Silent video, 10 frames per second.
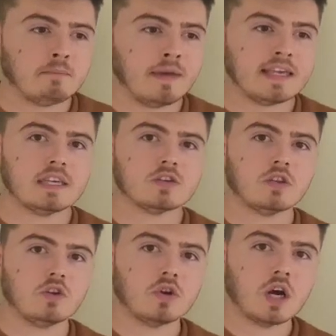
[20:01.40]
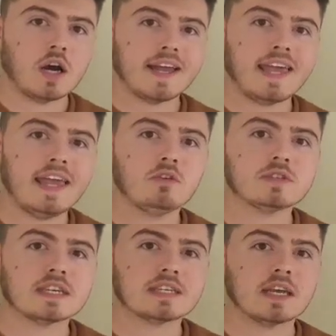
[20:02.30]
It makes it so that your gut
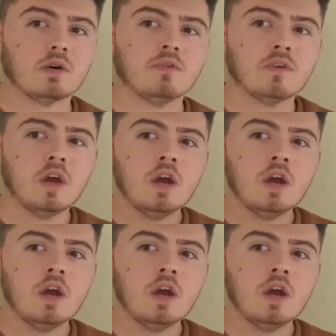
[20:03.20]
heals itself